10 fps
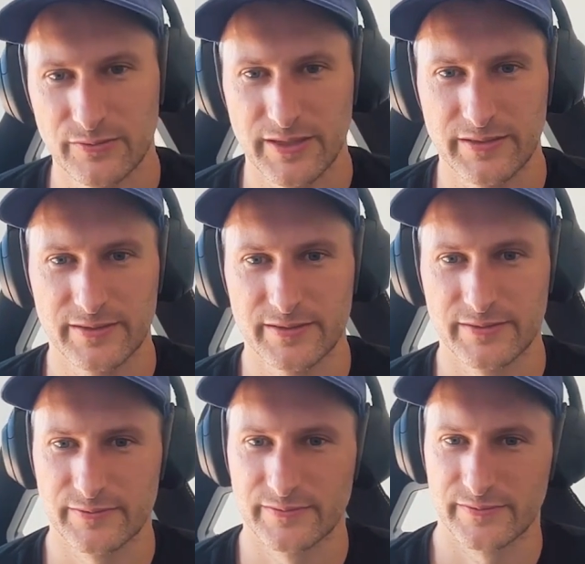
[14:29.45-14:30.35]

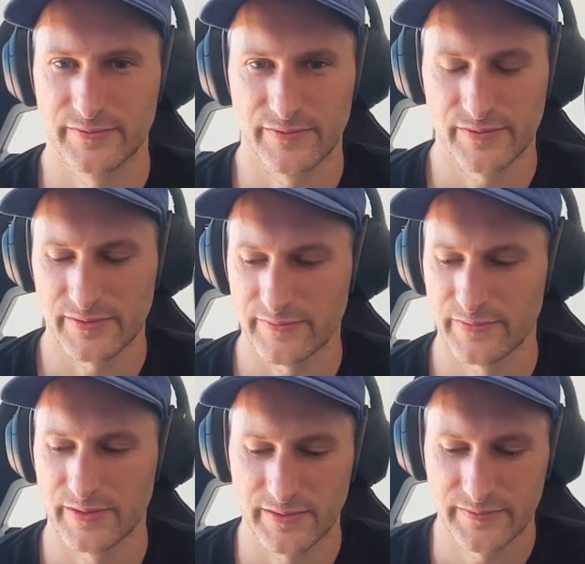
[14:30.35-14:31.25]
Ghana or, South
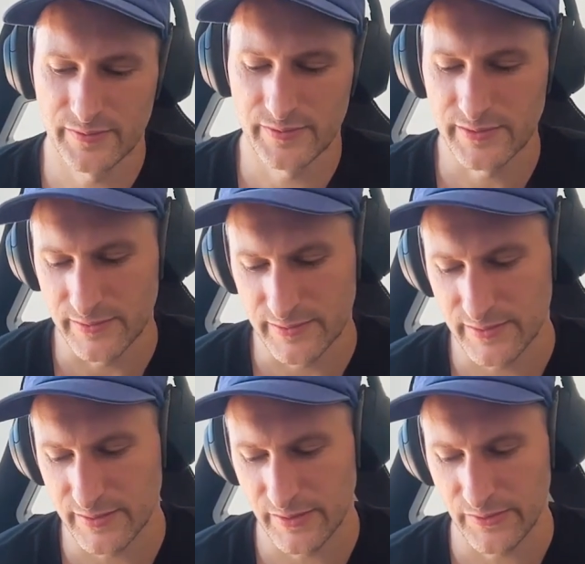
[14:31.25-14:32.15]
Africa, for instance.